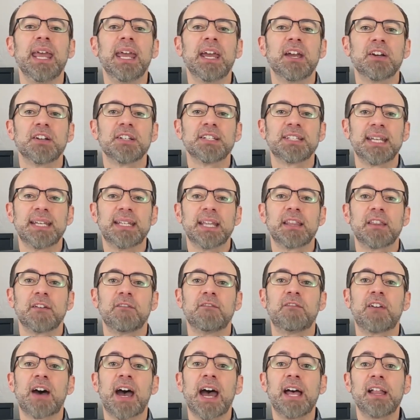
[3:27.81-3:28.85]
error saying that the
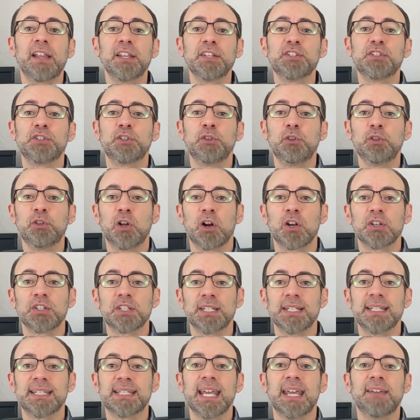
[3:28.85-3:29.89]
file is too large
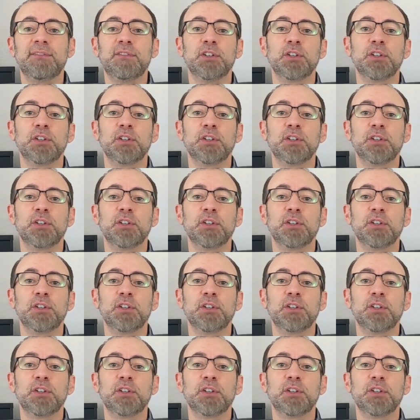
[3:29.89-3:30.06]
to save